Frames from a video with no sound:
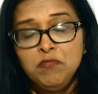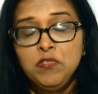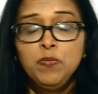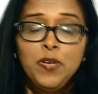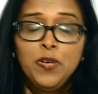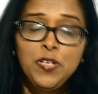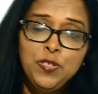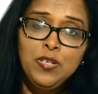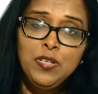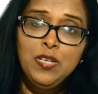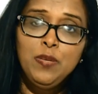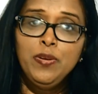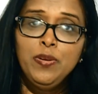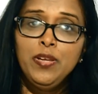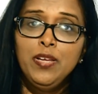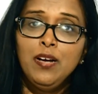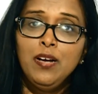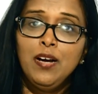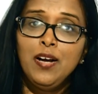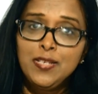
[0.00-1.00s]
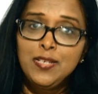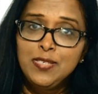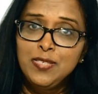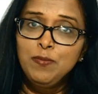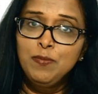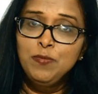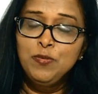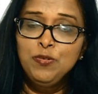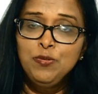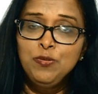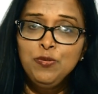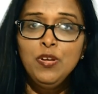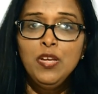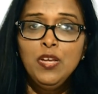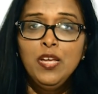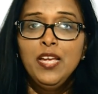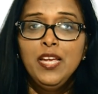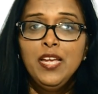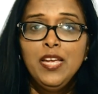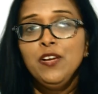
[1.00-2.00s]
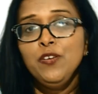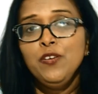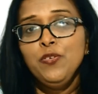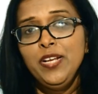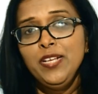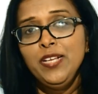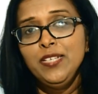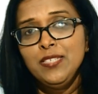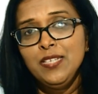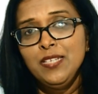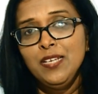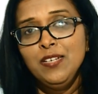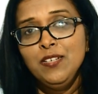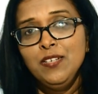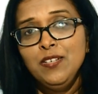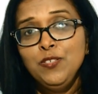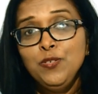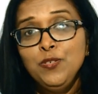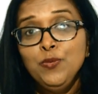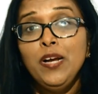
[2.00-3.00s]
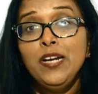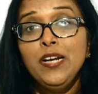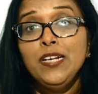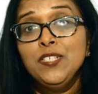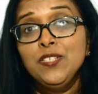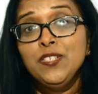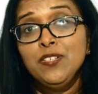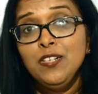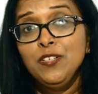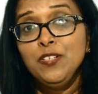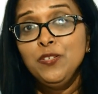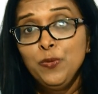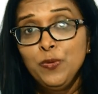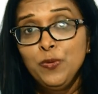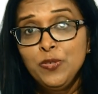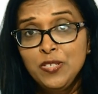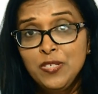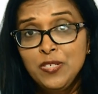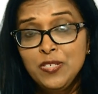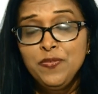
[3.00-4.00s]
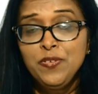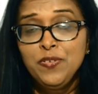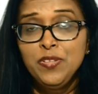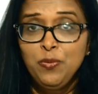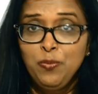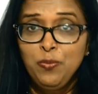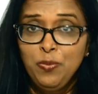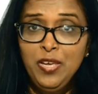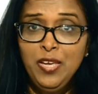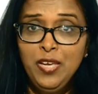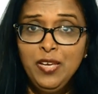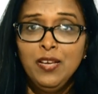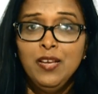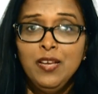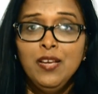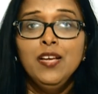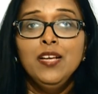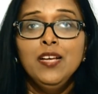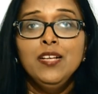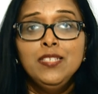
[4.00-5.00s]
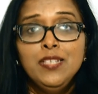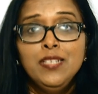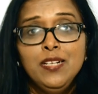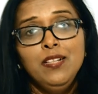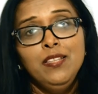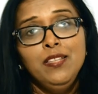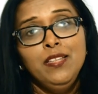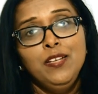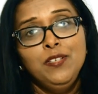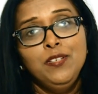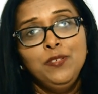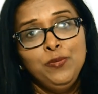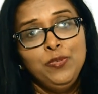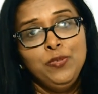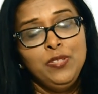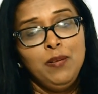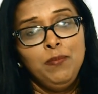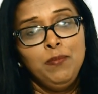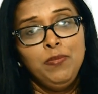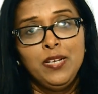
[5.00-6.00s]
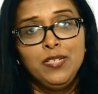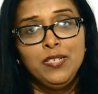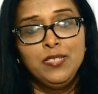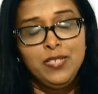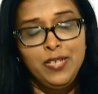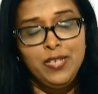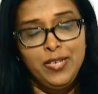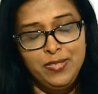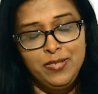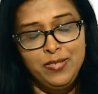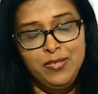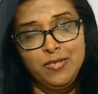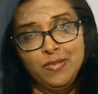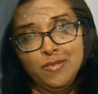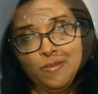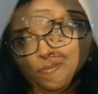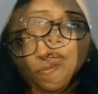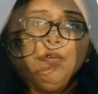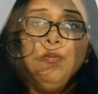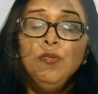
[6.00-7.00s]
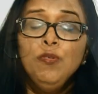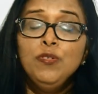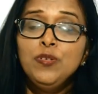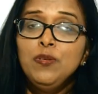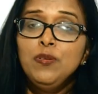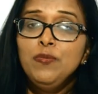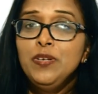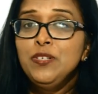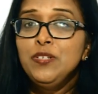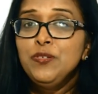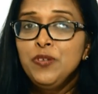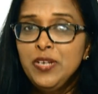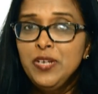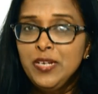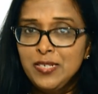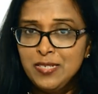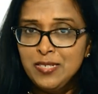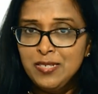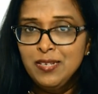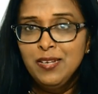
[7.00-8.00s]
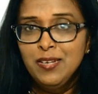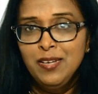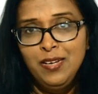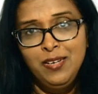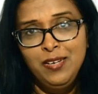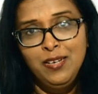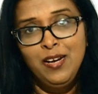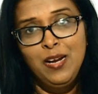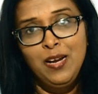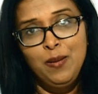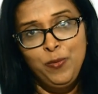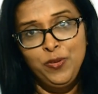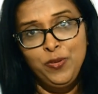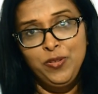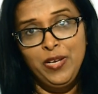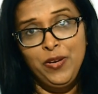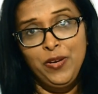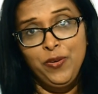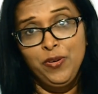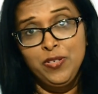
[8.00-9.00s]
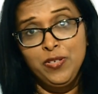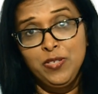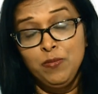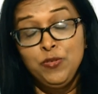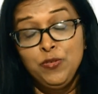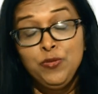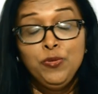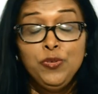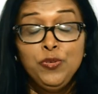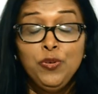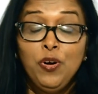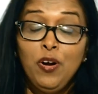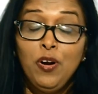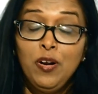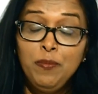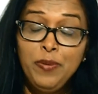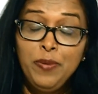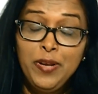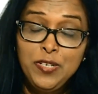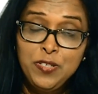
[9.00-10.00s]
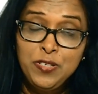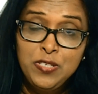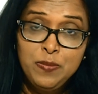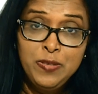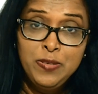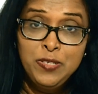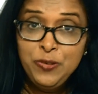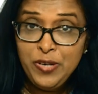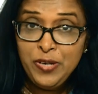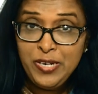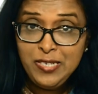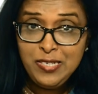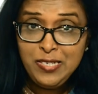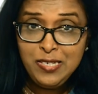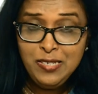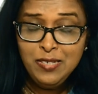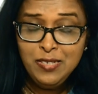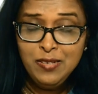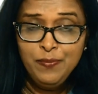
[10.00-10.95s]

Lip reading: Especially we ask them to increase 2 additional doses for the week till they do their blood tests. Who should we treat in hypothyroidism? Should all patients be treated?